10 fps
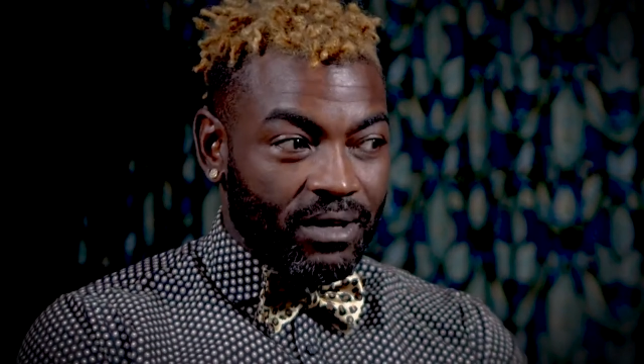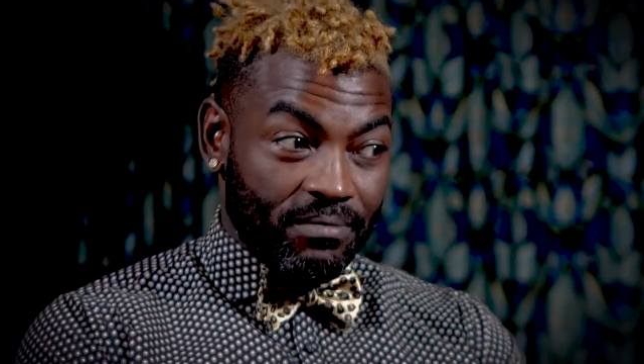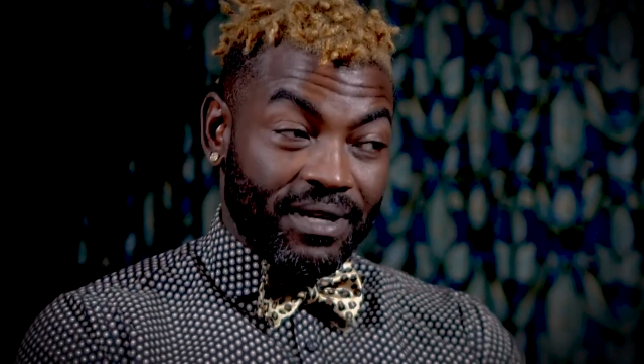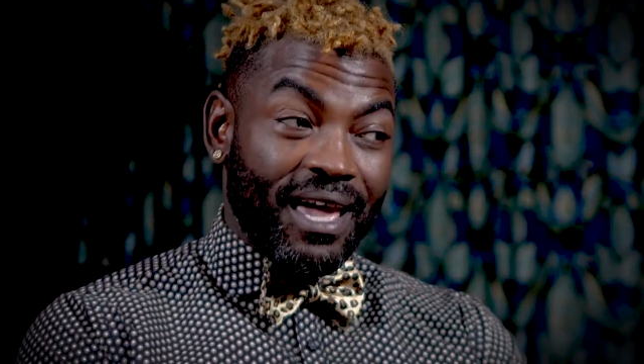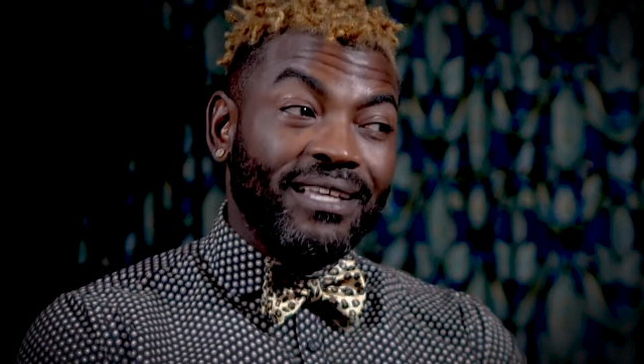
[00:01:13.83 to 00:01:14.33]

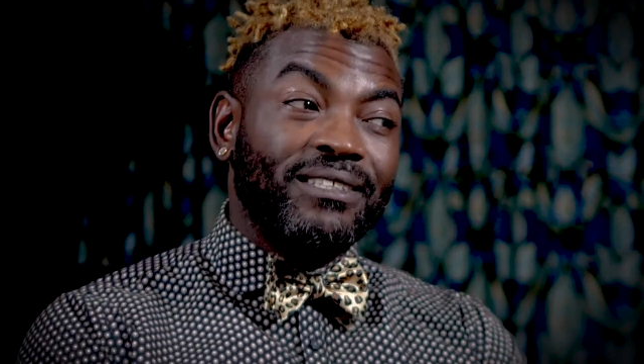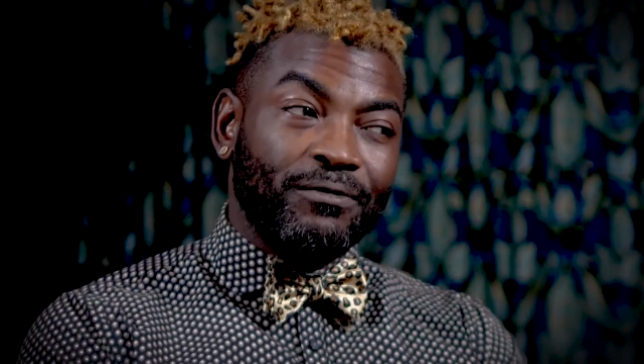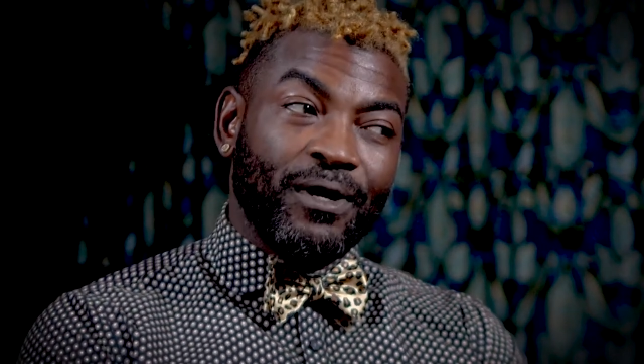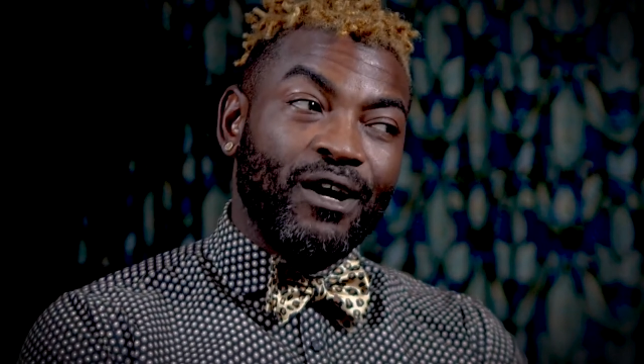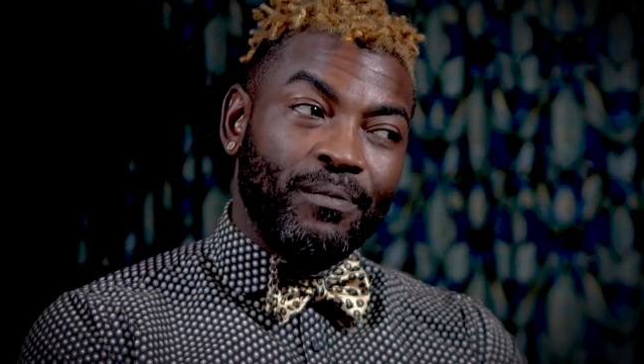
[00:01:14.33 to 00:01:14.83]
But asking
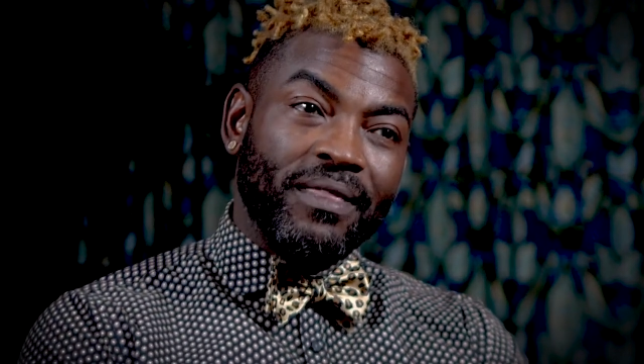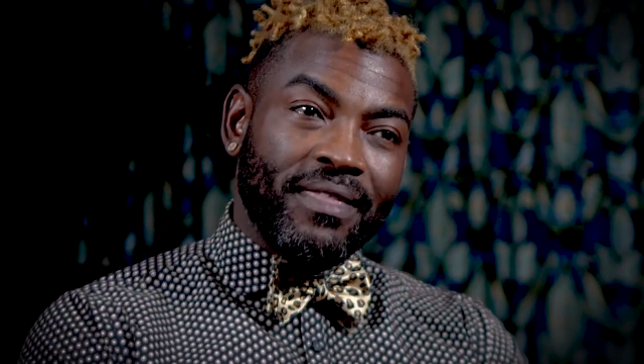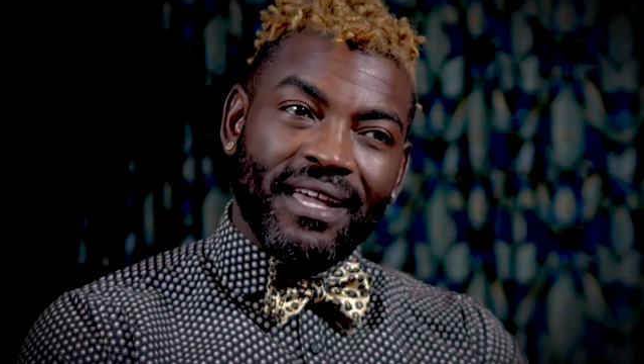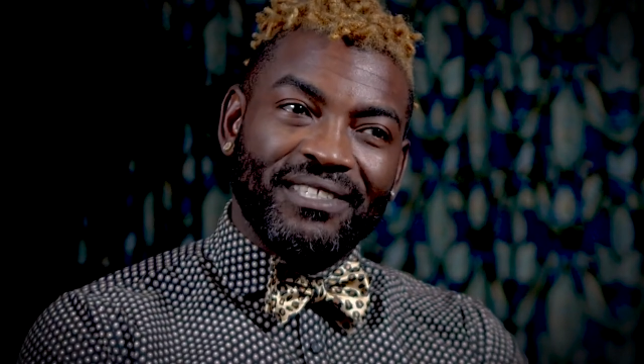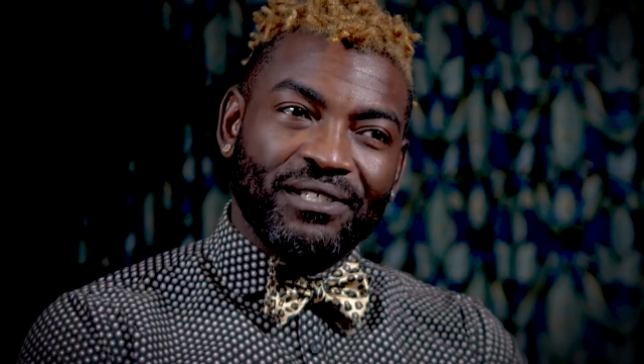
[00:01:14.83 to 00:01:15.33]
for help in
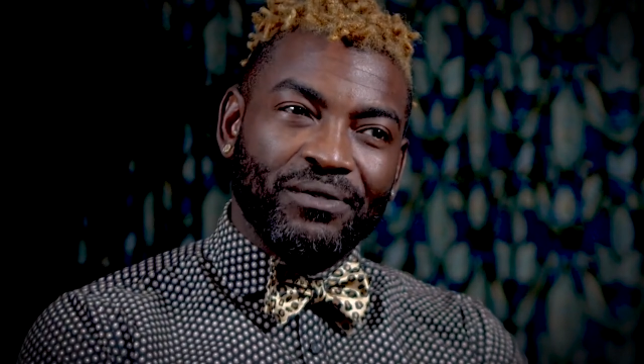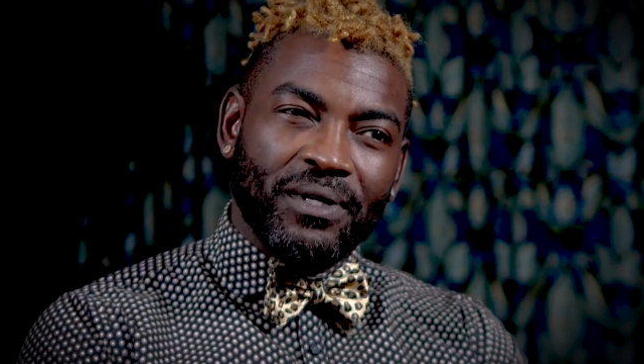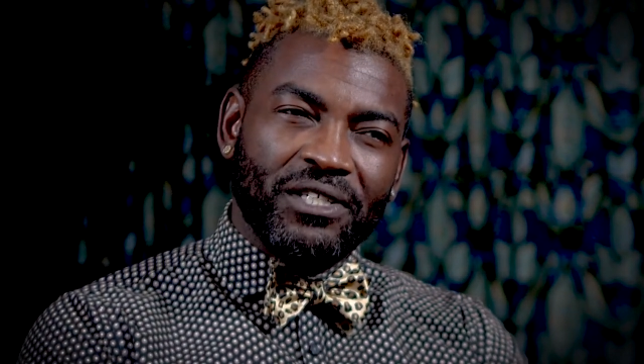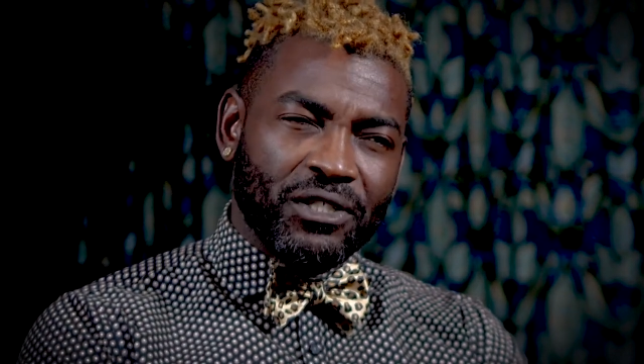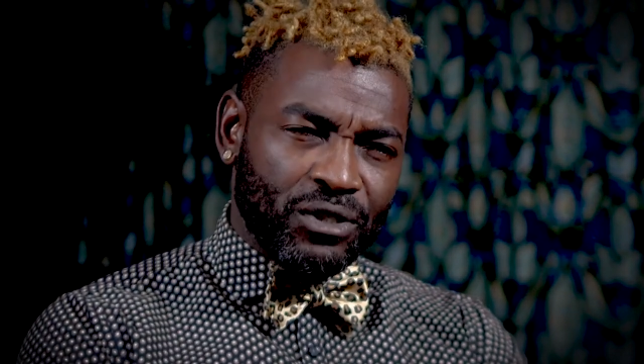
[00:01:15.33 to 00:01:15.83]
that
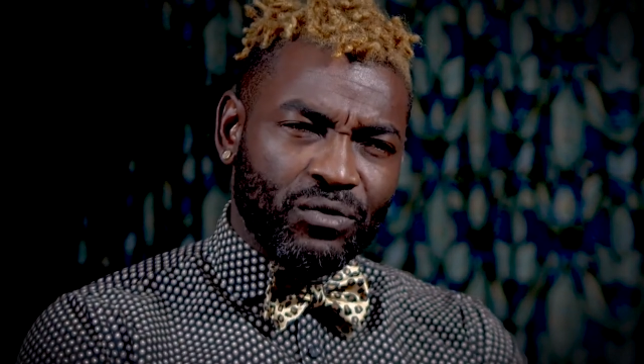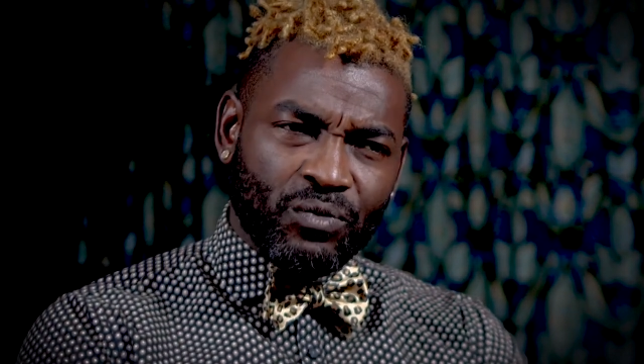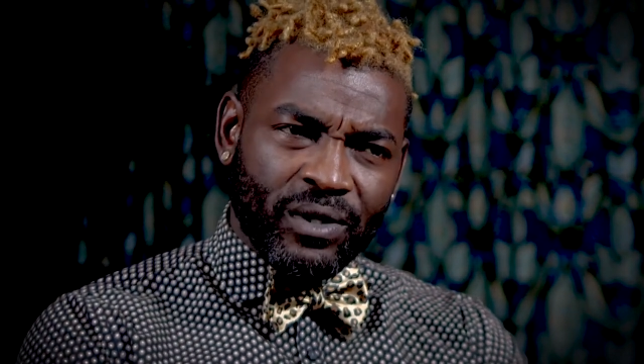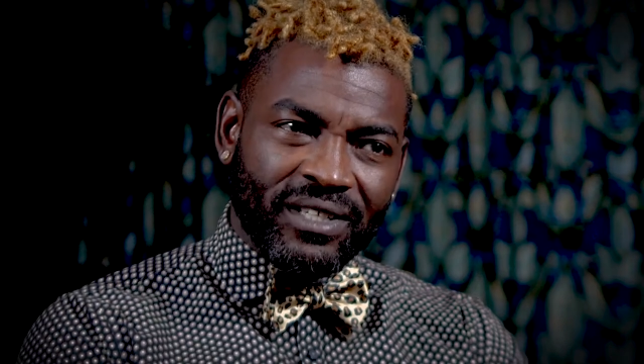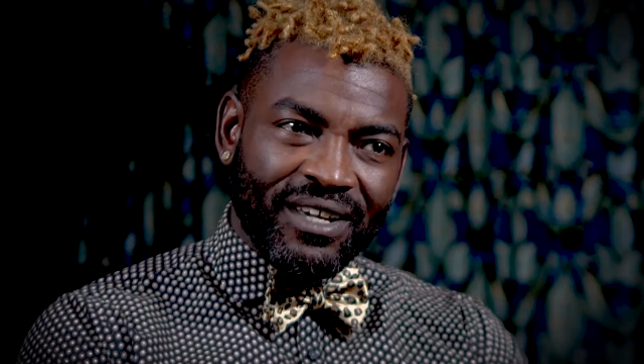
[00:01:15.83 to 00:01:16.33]
situation is
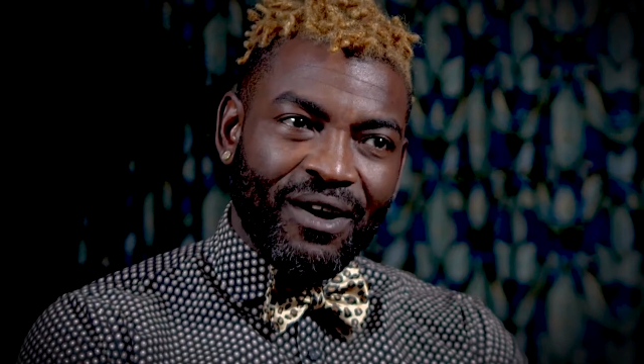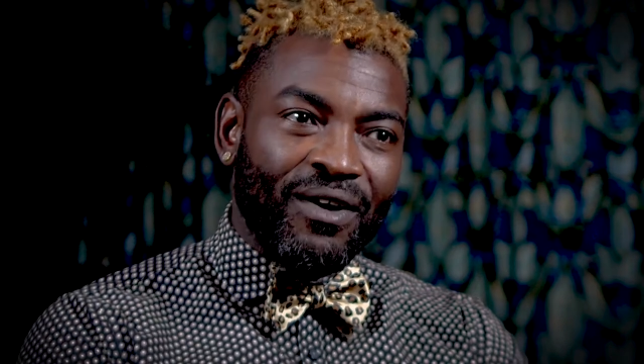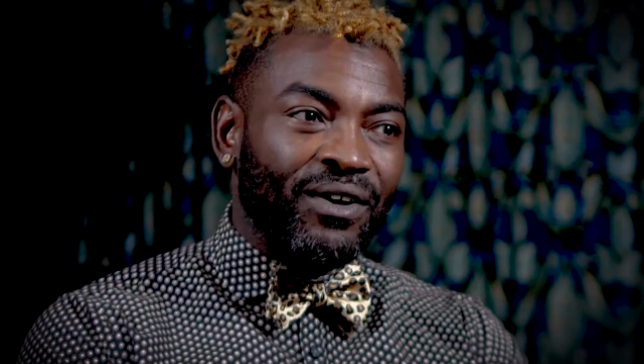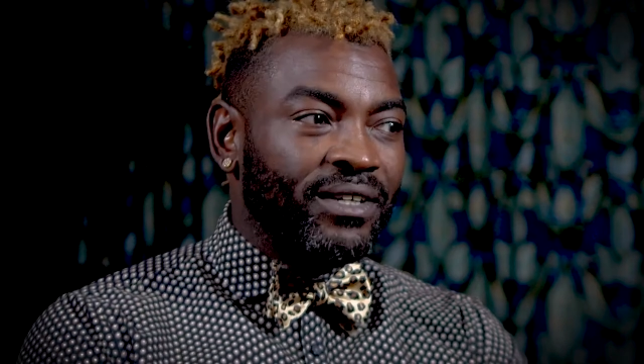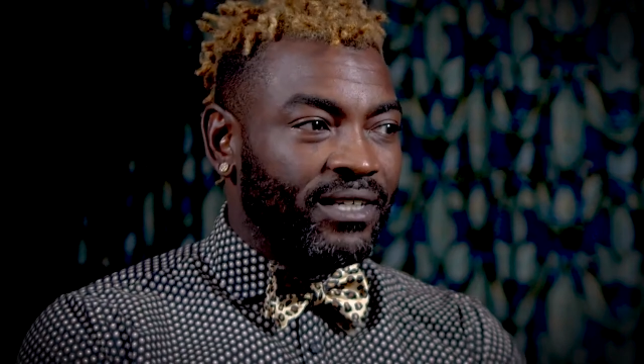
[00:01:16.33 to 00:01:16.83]
really
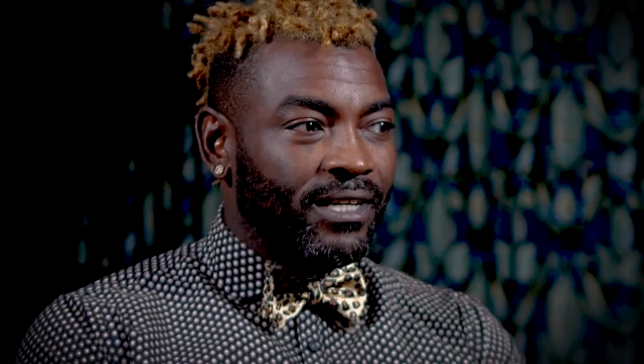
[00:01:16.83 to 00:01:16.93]
hard,